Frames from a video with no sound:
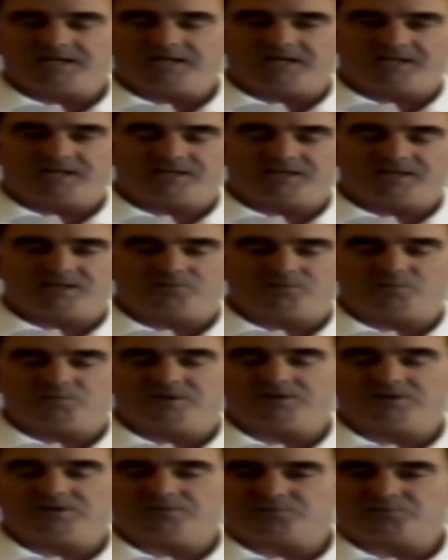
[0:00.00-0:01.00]
and then
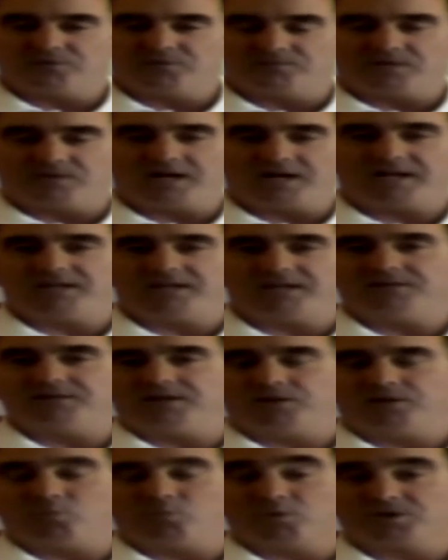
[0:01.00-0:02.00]
we provide
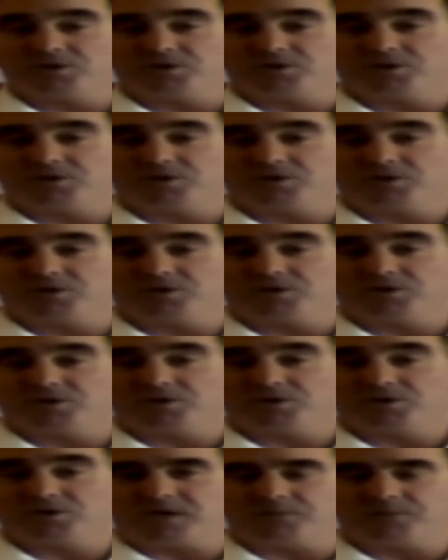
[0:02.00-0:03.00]
uh,
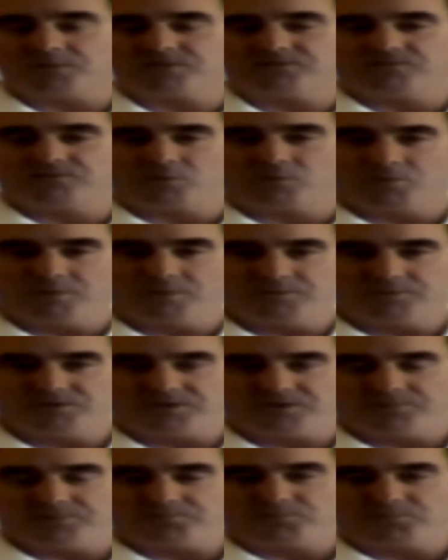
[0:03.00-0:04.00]
workshops for
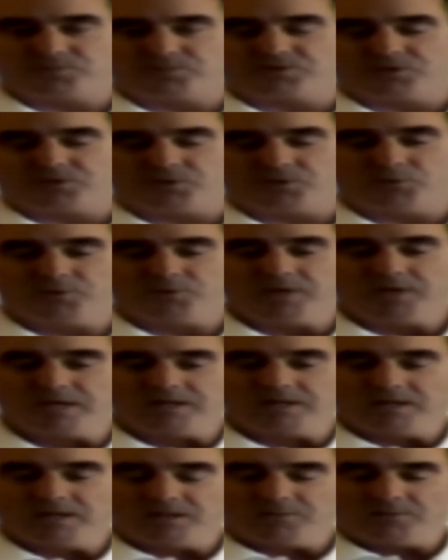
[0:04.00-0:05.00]
membership. So
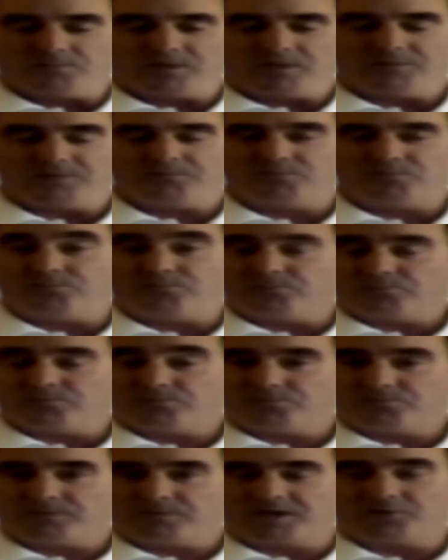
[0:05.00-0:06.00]
my my
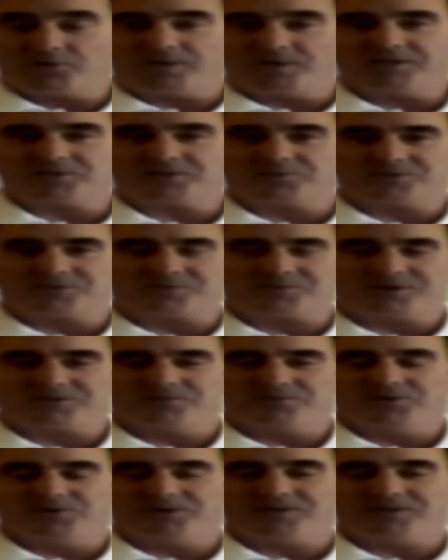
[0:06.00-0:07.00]
greatest
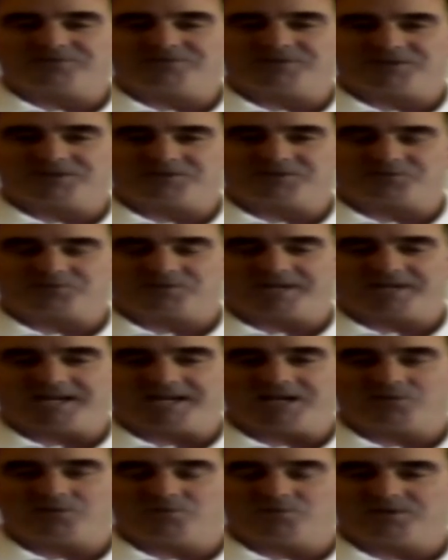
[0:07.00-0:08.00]
responsibility, and the funnest one I
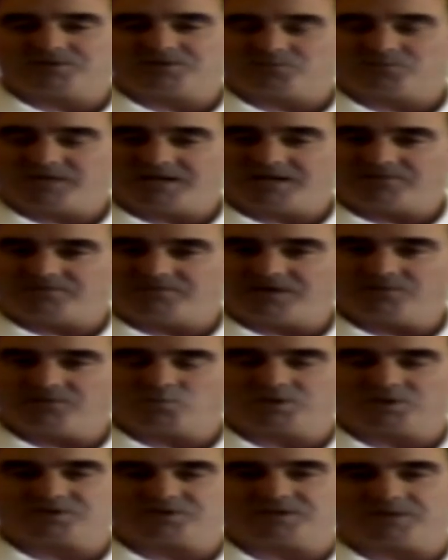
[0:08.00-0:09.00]
had, was we had five
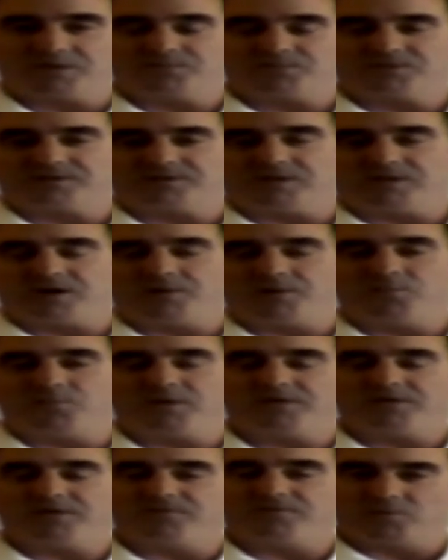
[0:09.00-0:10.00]
workshops. Um,
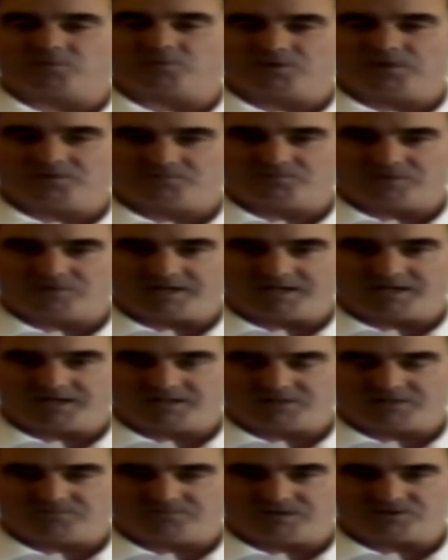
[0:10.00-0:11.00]
we had four on Friday
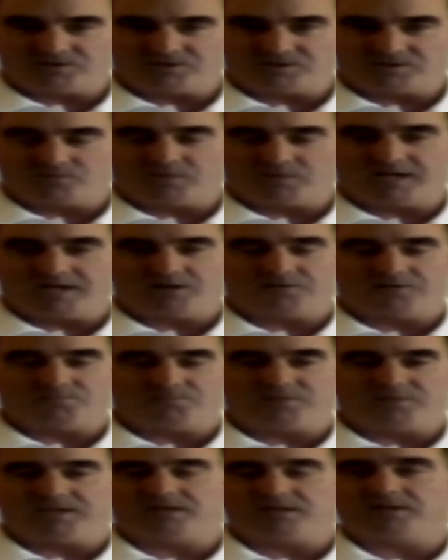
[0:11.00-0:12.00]
at convention, and we had a
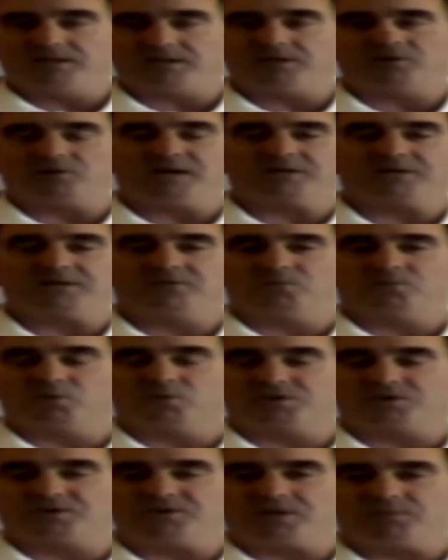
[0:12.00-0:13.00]
big interactive
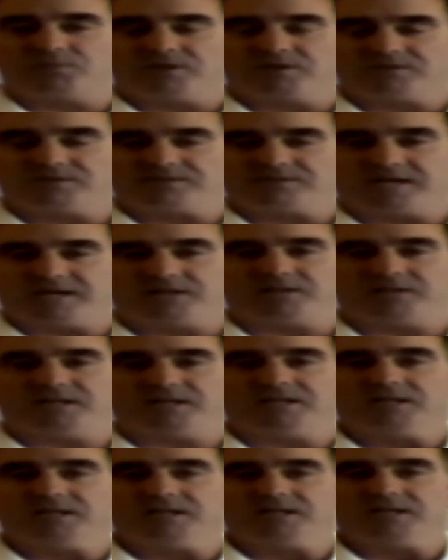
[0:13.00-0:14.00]
workshop on
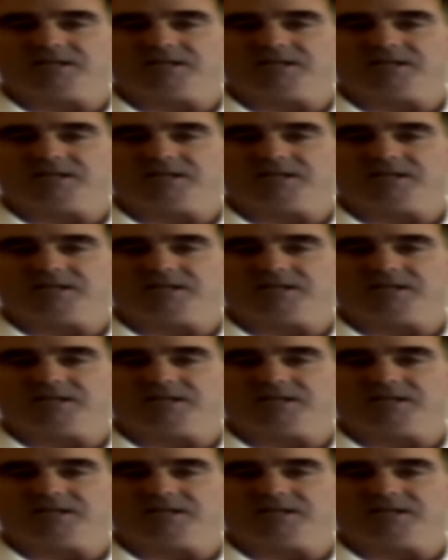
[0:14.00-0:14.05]
Saturday.